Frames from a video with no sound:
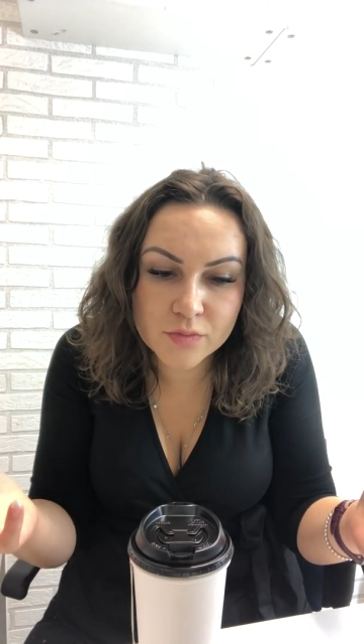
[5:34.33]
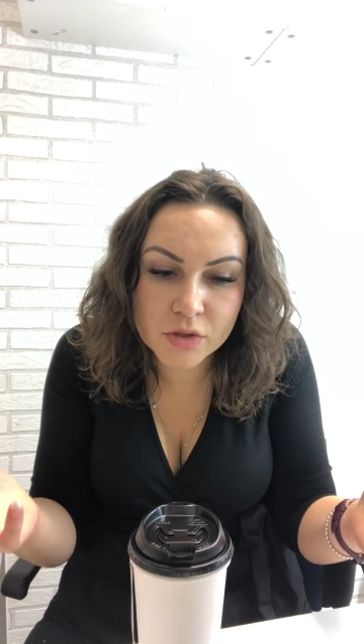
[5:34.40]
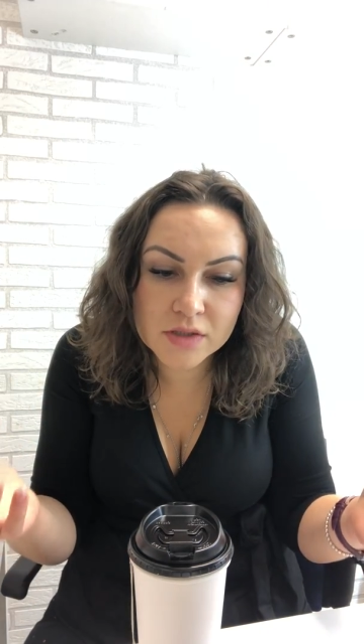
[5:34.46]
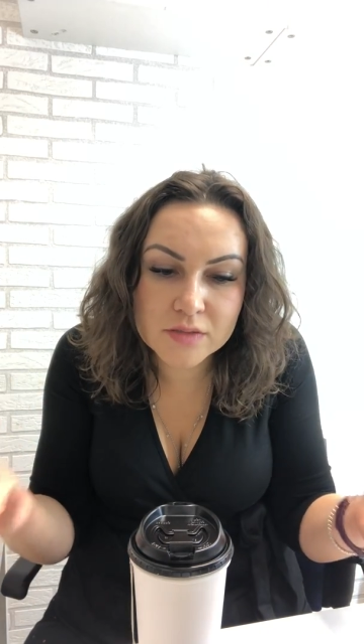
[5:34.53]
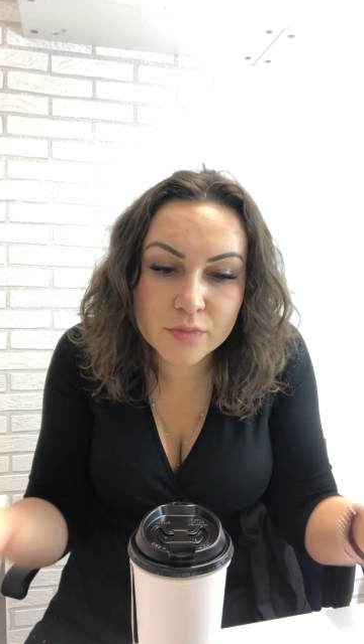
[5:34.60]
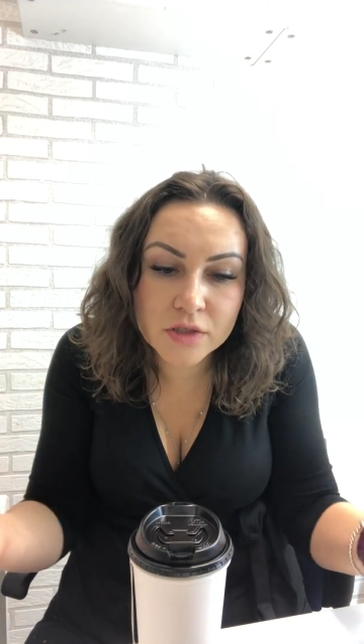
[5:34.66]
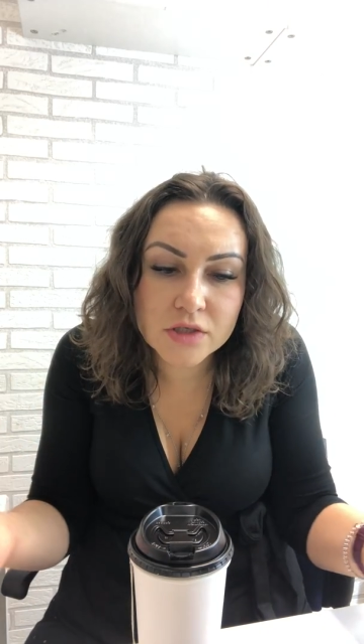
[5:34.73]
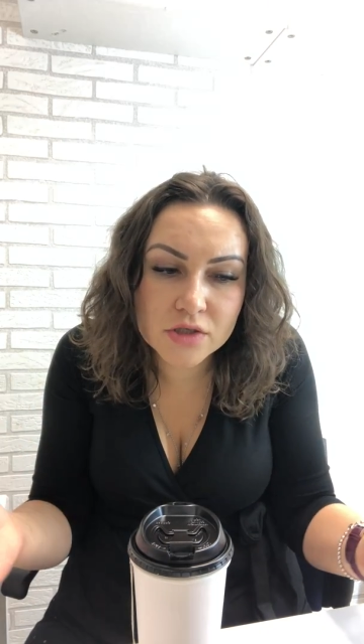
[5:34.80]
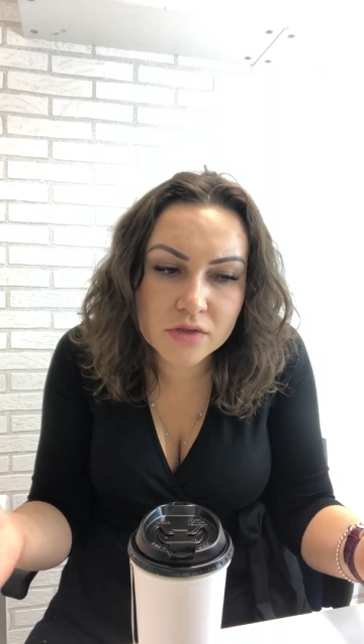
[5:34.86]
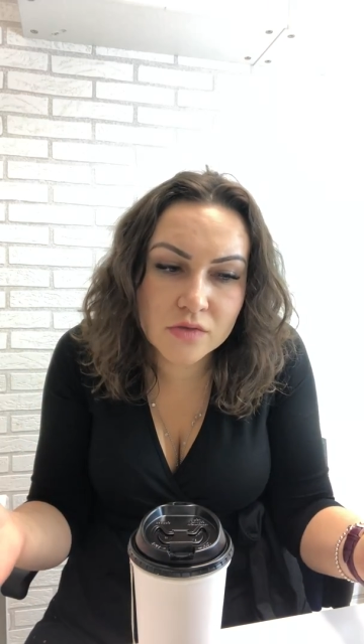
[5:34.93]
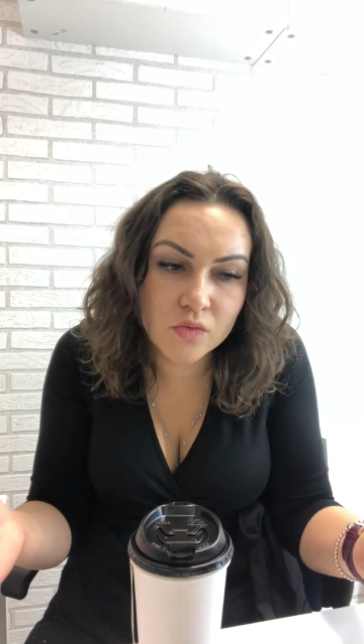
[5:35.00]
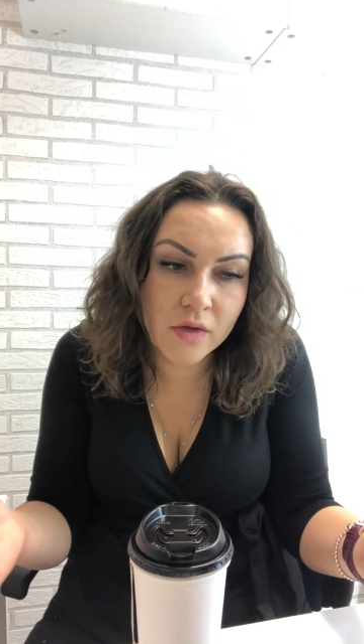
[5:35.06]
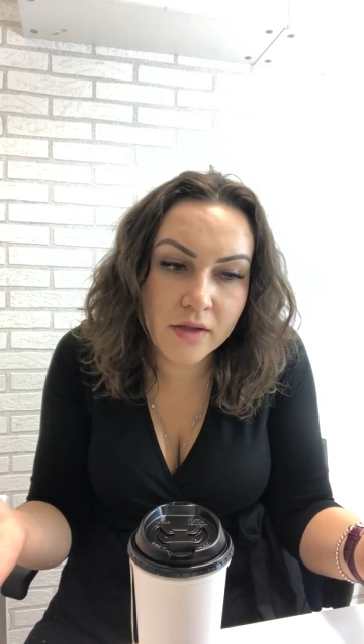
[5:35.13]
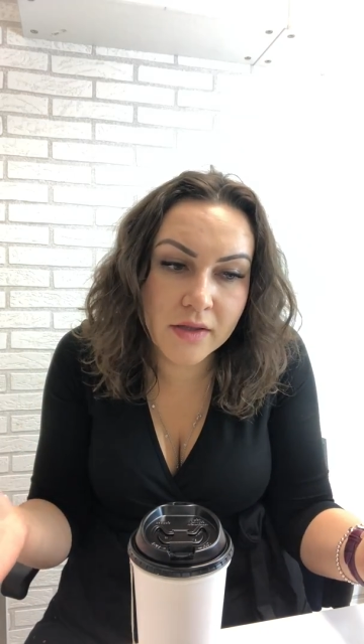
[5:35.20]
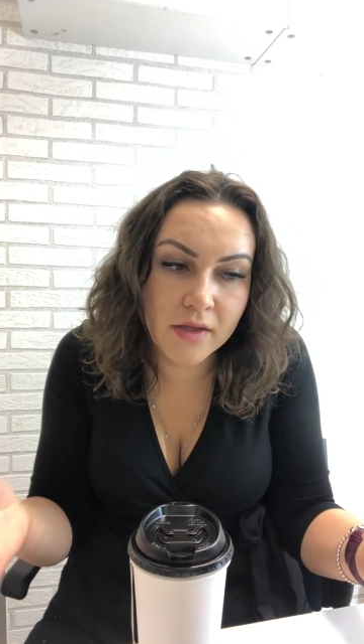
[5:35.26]
Because picture
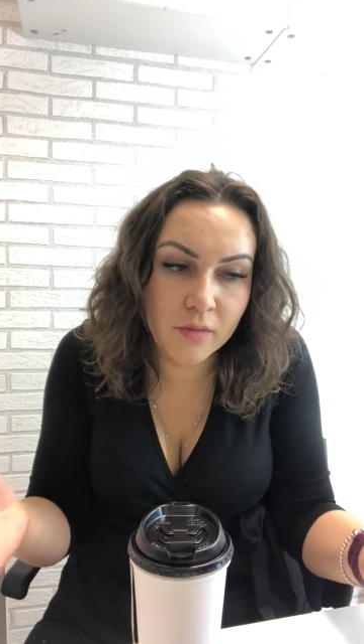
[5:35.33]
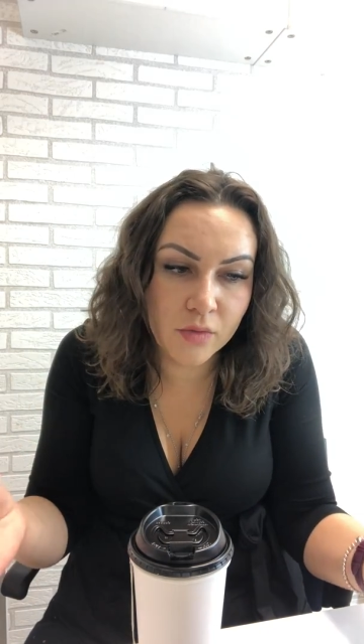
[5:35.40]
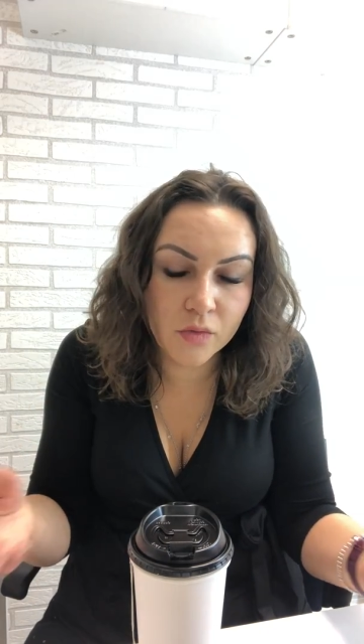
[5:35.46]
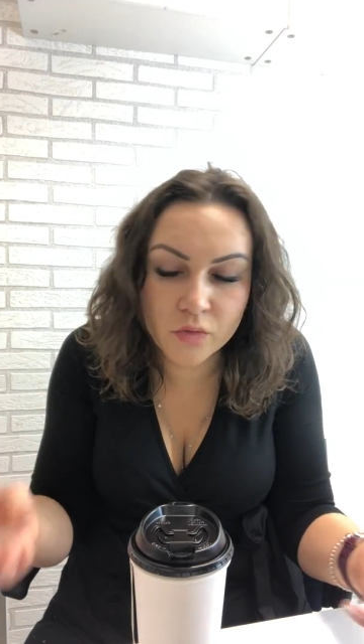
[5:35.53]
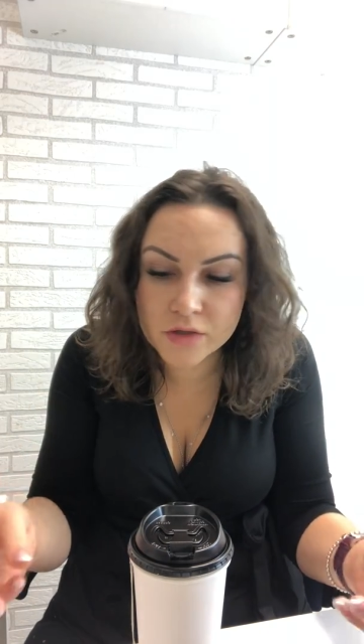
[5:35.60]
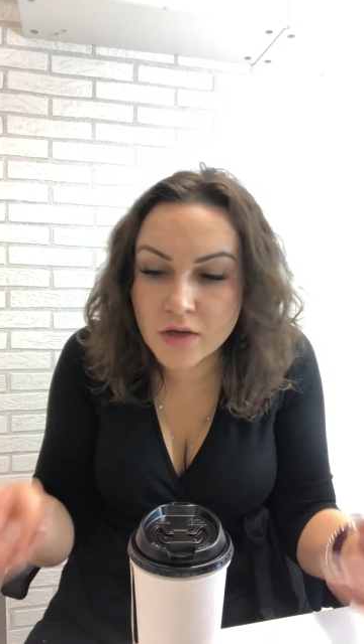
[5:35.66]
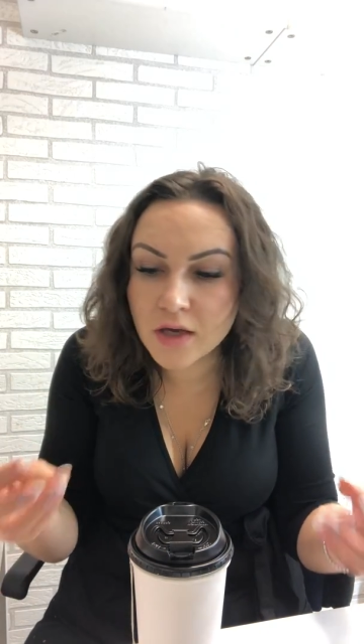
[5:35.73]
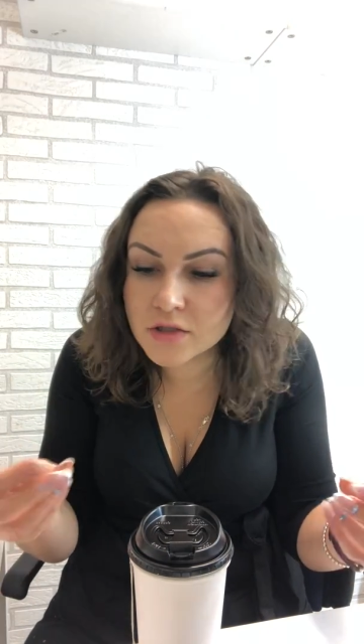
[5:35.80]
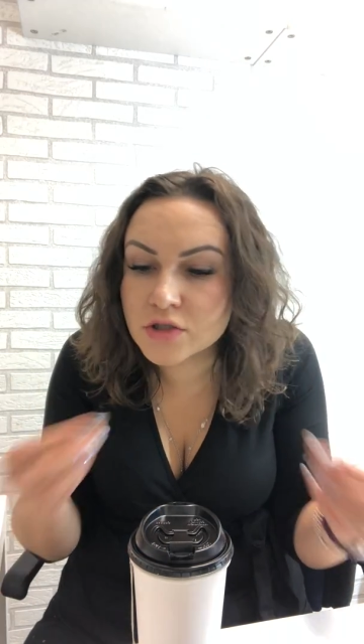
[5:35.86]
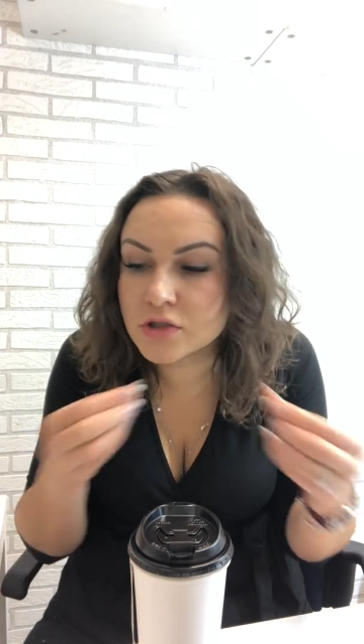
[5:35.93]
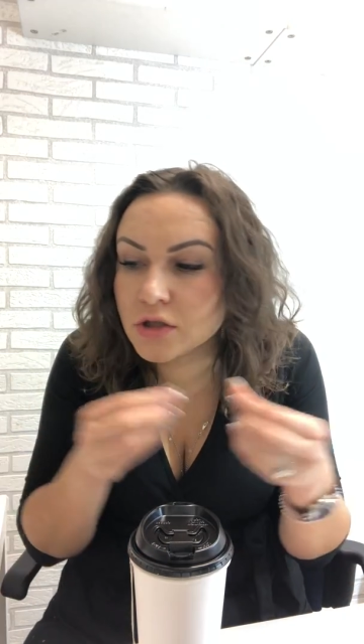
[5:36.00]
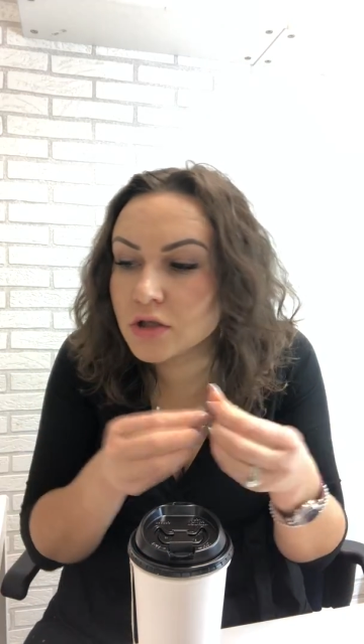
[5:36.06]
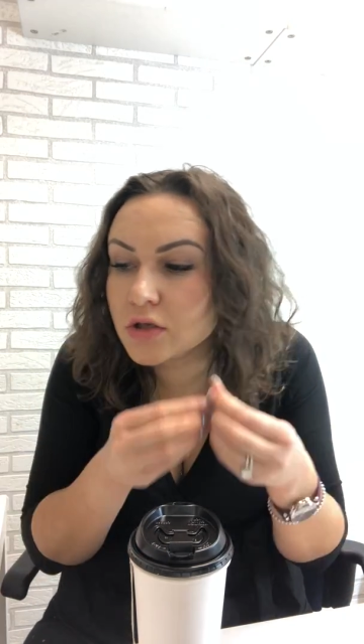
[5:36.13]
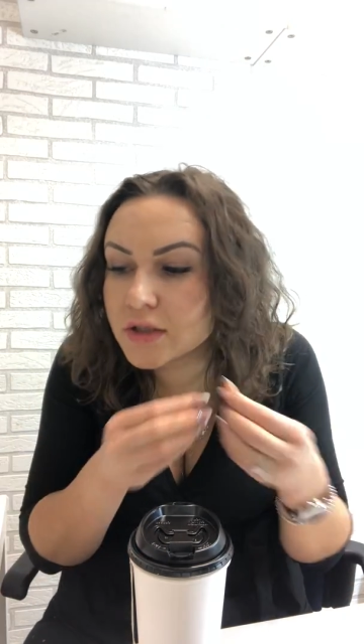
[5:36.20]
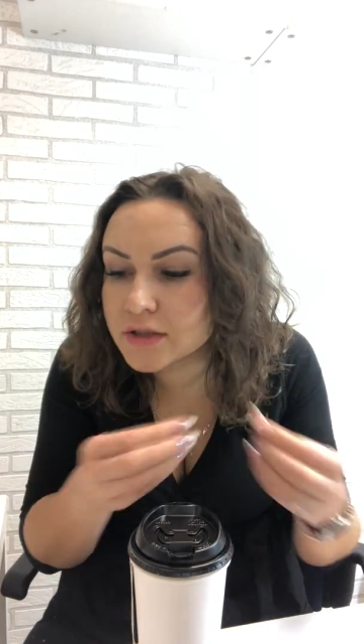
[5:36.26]
is one thing, but when you
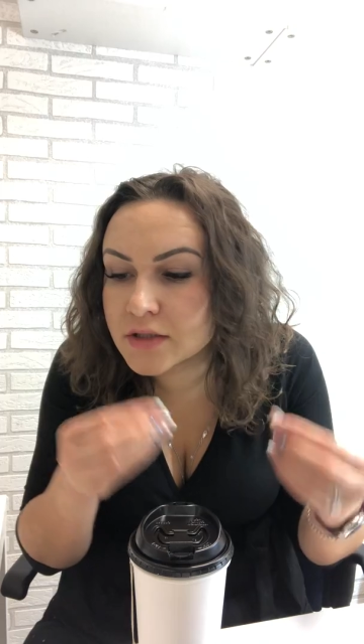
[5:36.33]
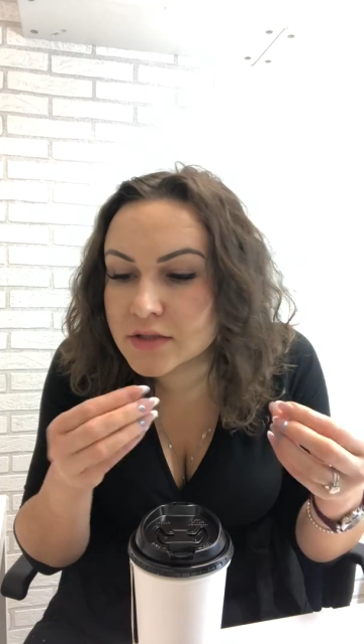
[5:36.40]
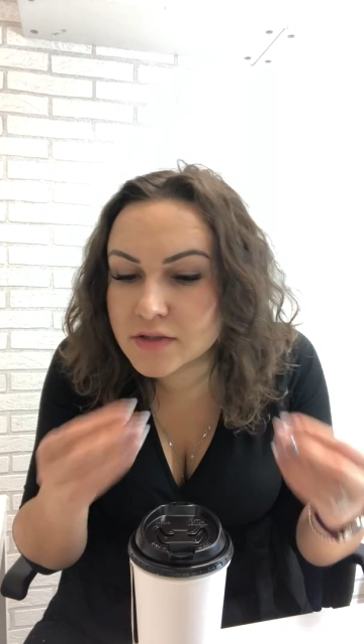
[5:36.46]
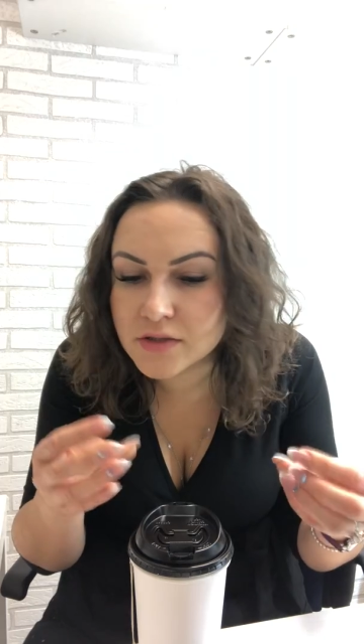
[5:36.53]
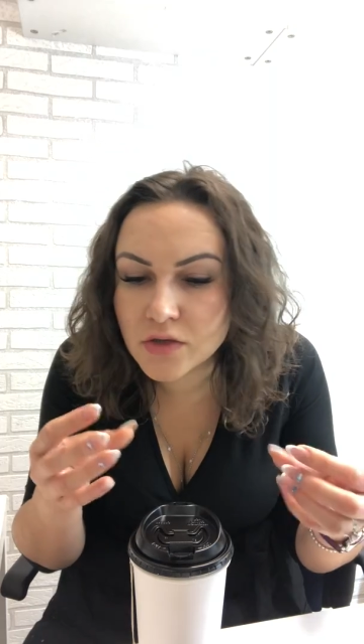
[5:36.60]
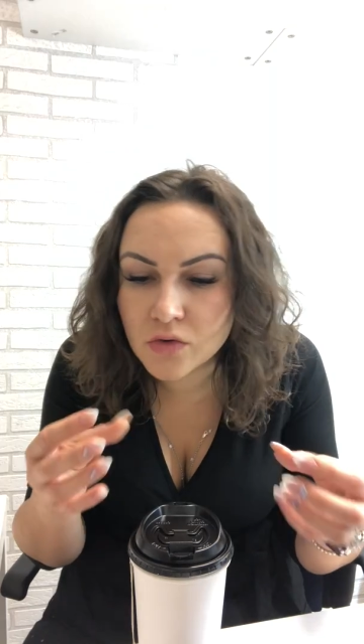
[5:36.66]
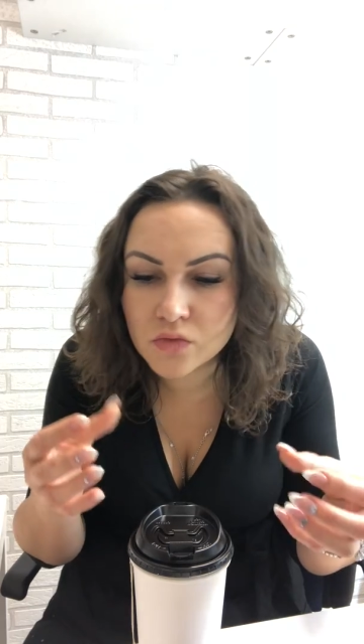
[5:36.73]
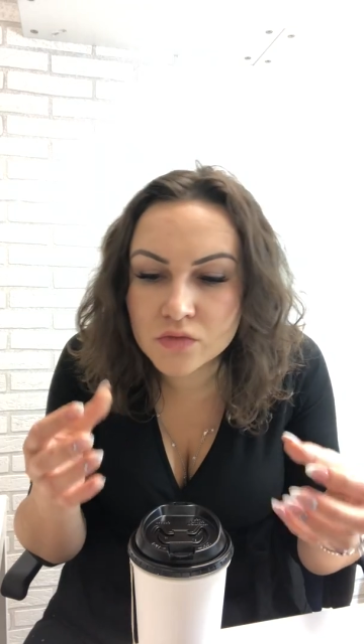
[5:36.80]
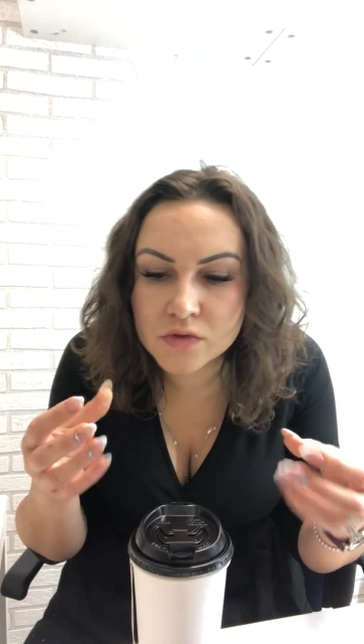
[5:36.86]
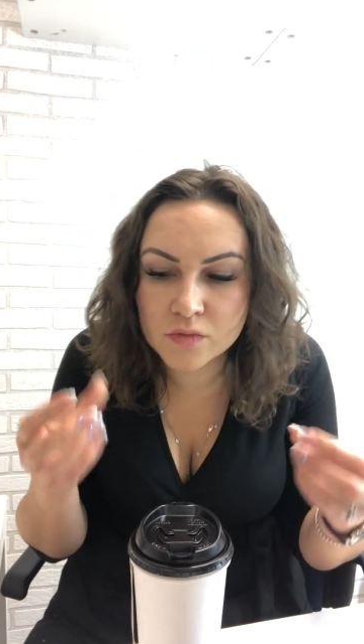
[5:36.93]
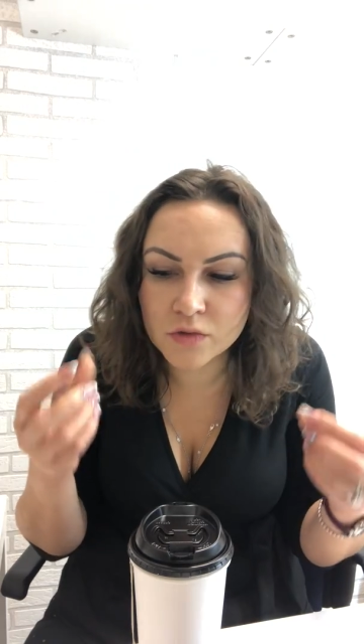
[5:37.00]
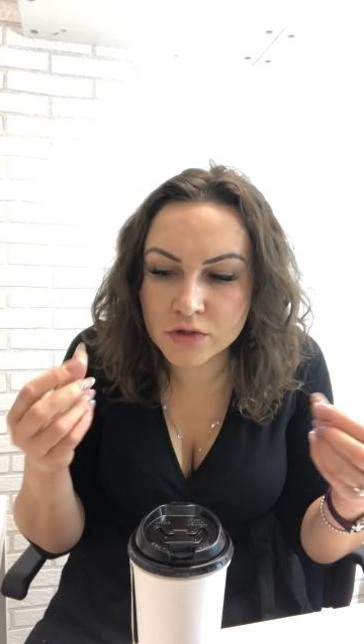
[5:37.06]
actually look at these stones,